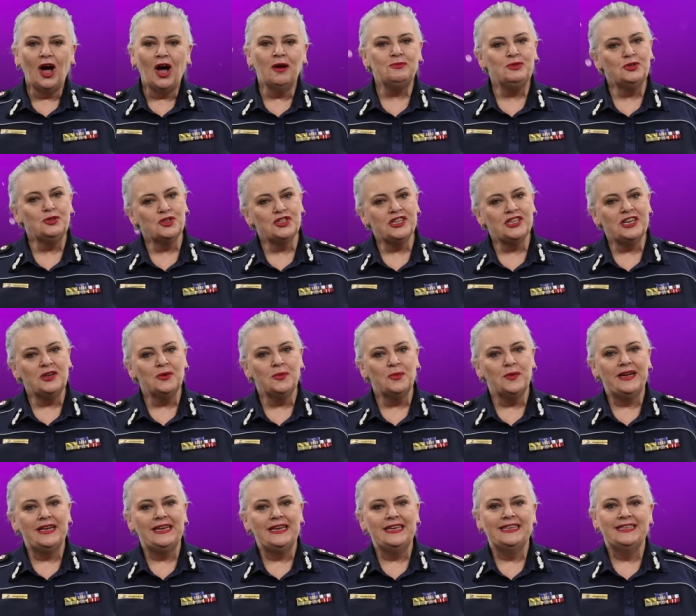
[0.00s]
I'm Georgina
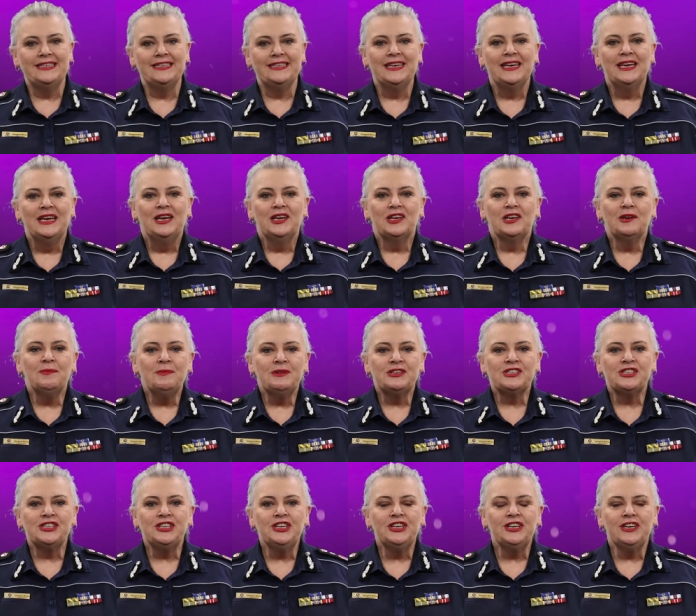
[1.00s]
Whelan,
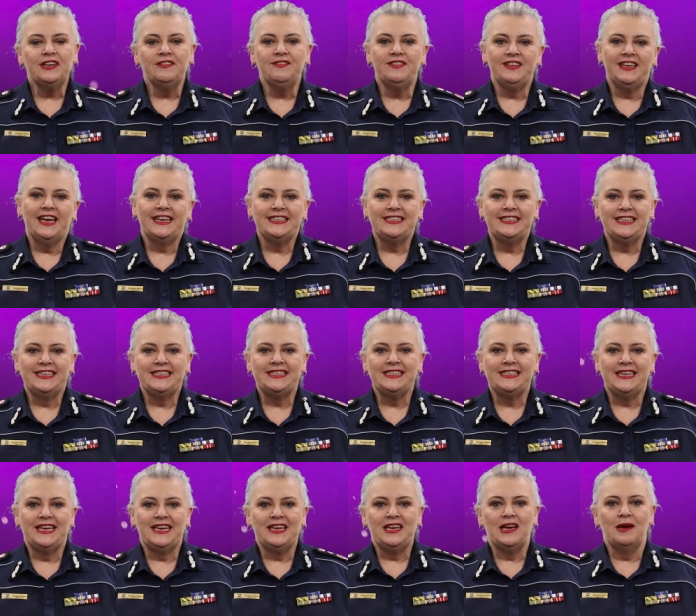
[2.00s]
Commissioner of the
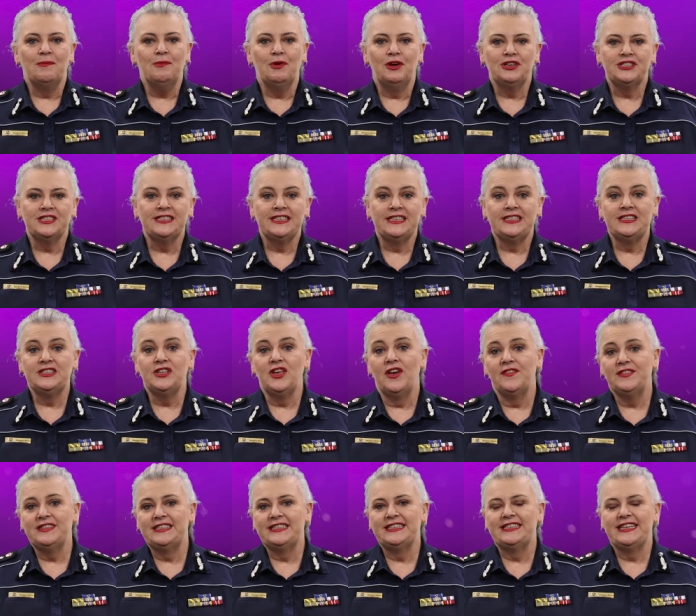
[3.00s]
ACT Emergency
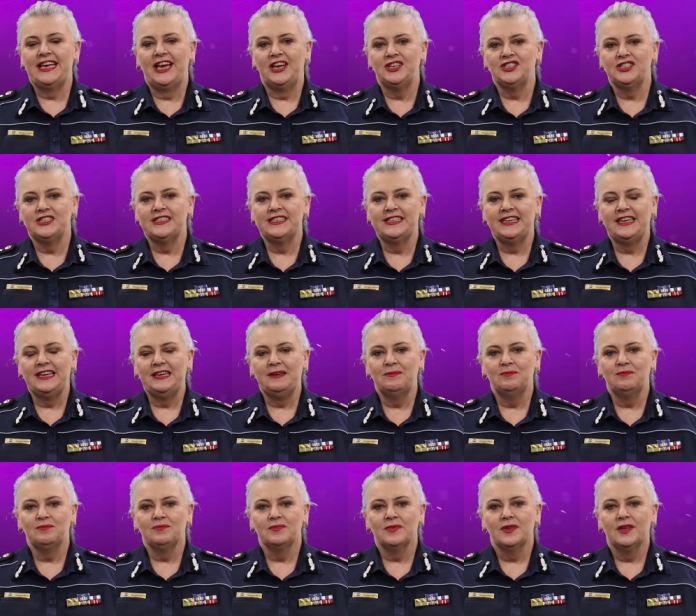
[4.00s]
Services Agency.
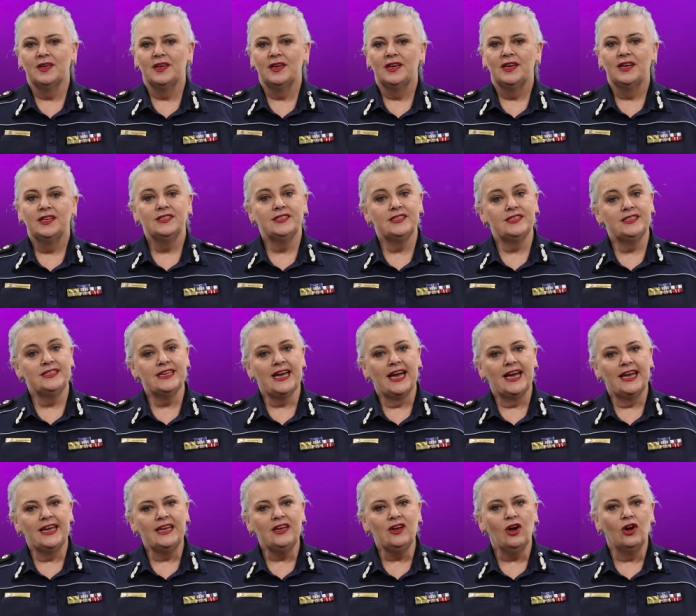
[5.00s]

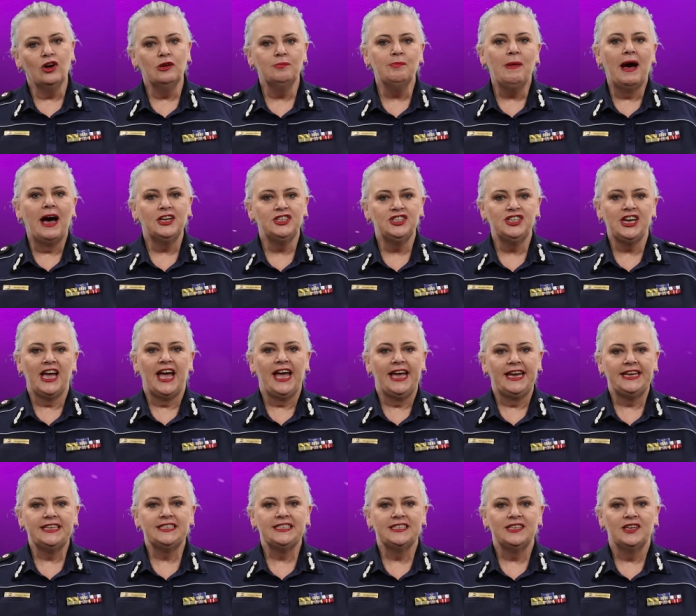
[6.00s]
Today, on March
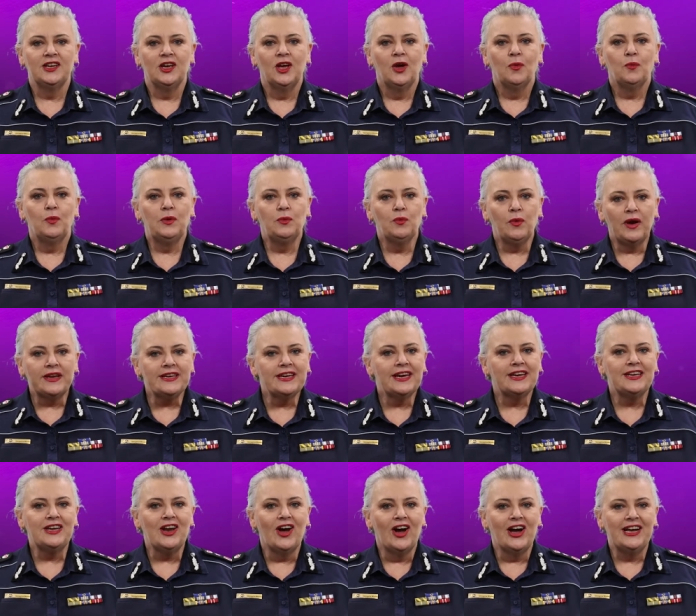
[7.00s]
8, we
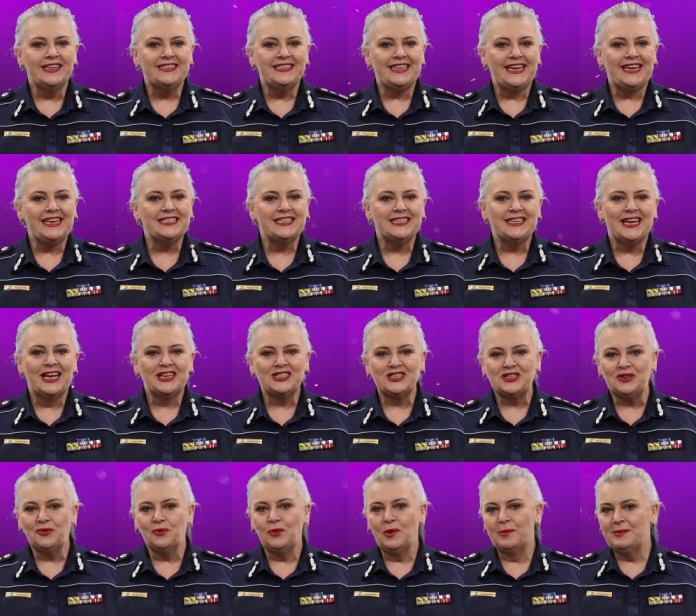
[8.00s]
recognise
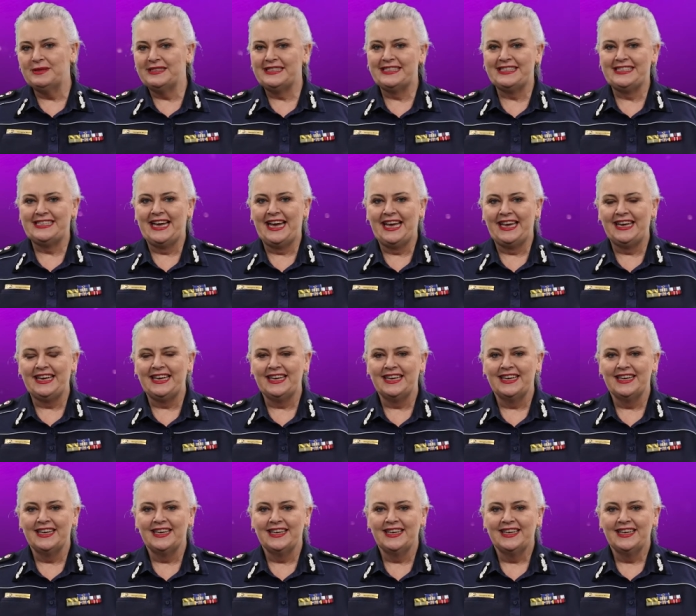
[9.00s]
International Women's Day,
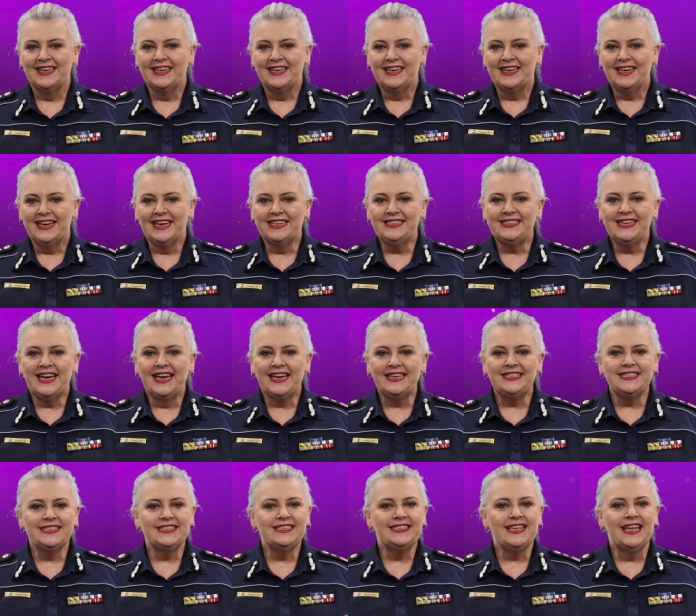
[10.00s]
a
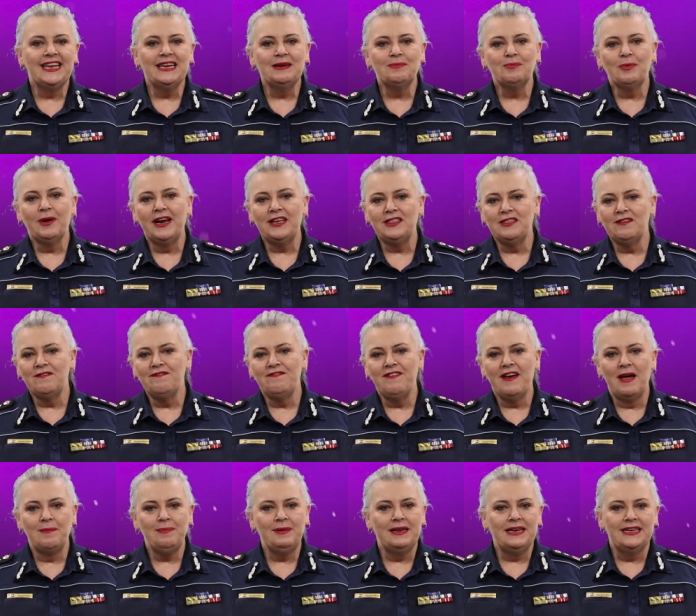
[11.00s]
day to celebrate the
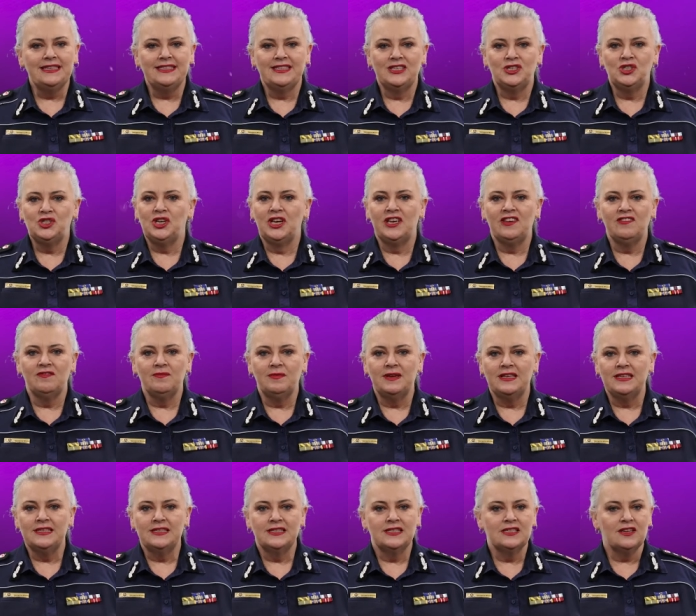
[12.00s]
fabulous
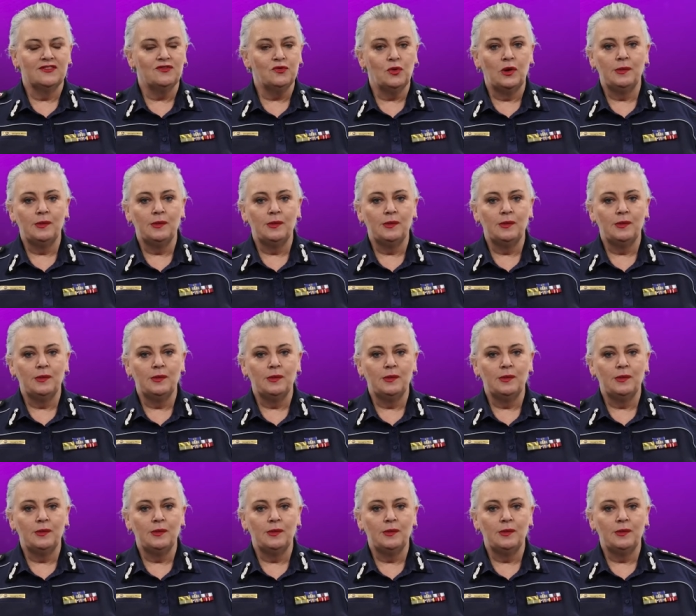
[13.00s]
achievements of